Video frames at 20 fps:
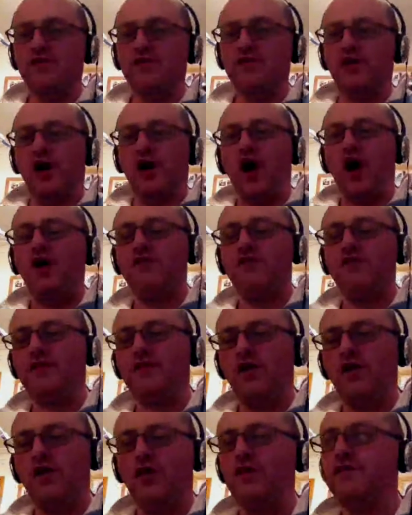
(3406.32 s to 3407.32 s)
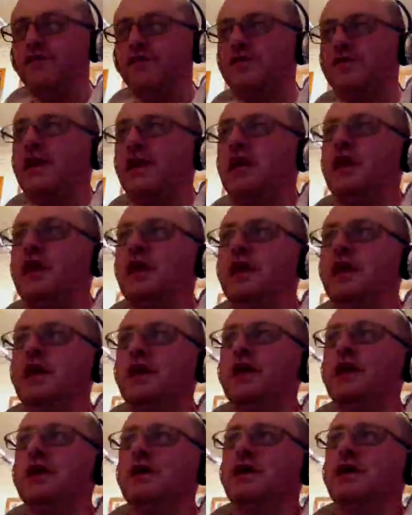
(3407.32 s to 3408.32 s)
We've got half of
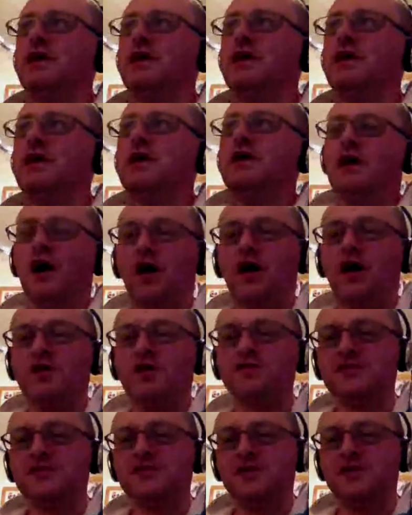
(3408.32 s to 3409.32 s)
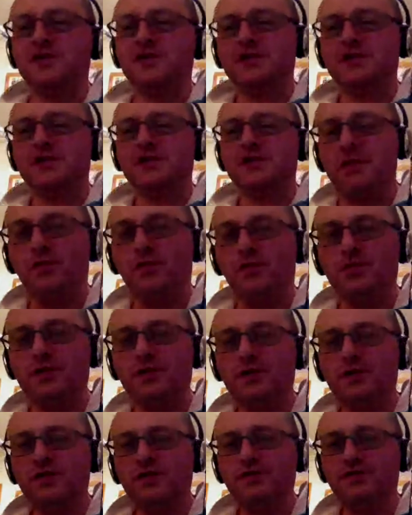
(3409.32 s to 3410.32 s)
the cast
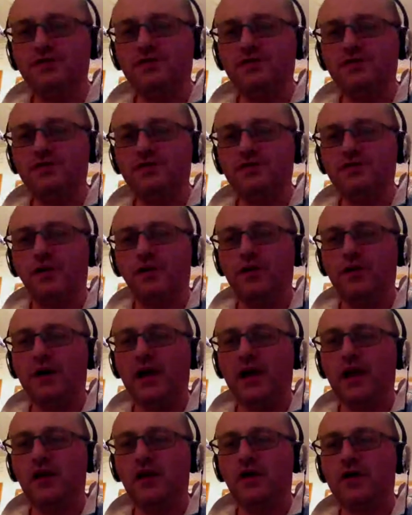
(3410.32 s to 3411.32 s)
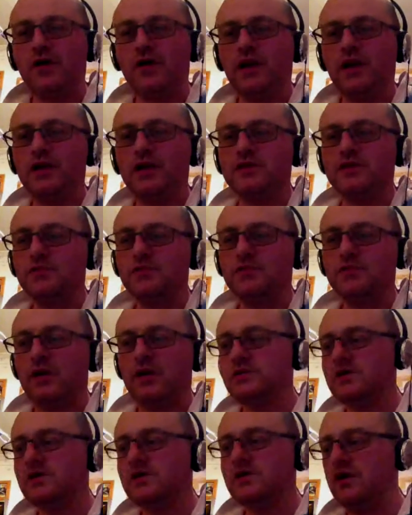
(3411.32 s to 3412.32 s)
assembled for the May lock-in
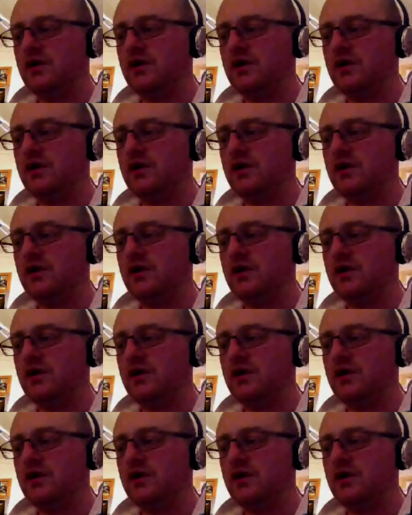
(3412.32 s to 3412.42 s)
as well.